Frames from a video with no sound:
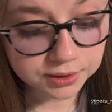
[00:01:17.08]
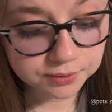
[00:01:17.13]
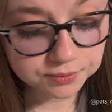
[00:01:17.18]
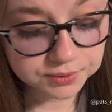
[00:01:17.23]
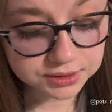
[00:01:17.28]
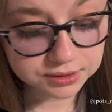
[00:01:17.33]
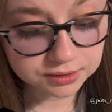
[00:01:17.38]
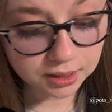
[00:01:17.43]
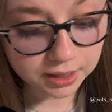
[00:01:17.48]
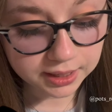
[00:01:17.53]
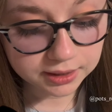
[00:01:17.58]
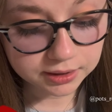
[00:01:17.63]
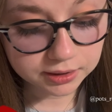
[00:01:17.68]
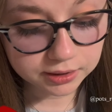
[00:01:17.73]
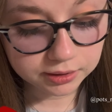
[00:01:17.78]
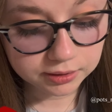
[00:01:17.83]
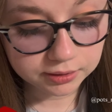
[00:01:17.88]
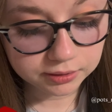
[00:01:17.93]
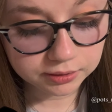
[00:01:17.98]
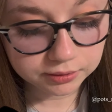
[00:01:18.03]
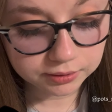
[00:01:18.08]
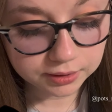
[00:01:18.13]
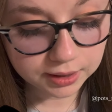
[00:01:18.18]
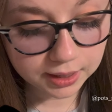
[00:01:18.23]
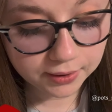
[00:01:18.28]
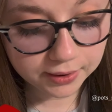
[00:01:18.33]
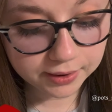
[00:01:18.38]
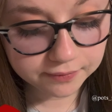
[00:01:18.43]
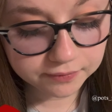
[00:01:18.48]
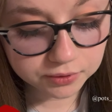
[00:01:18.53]
was like,
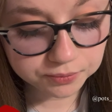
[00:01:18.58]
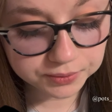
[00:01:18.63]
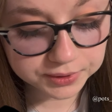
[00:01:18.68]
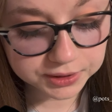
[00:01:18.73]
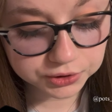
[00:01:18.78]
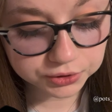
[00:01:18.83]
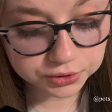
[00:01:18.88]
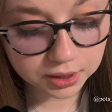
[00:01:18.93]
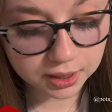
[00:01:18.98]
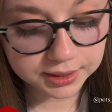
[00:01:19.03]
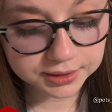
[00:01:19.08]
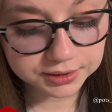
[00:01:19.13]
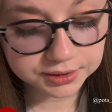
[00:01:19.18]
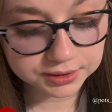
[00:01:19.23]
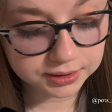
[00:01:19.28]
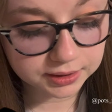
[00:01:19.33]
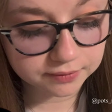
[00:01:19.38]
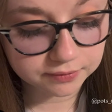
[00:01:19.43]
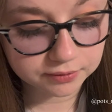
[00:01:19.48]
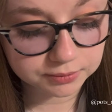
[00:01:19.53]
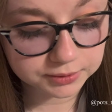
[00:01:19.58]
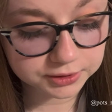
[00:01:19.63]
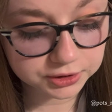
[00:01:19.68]
however, we tried to give him a